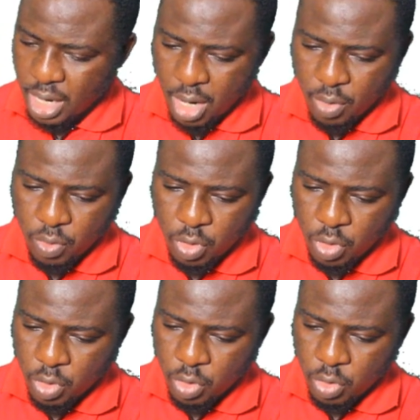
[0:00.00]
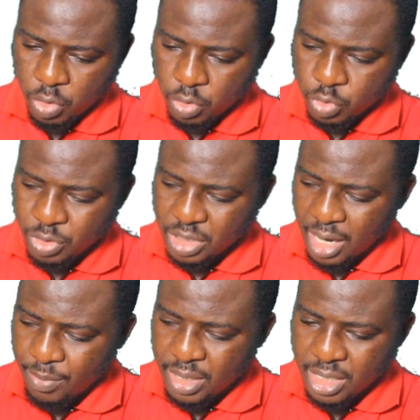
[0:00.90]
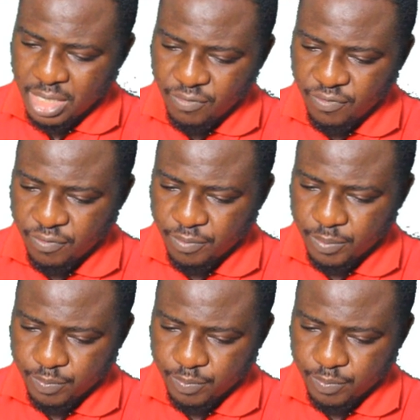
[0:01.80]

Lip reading: how to determine if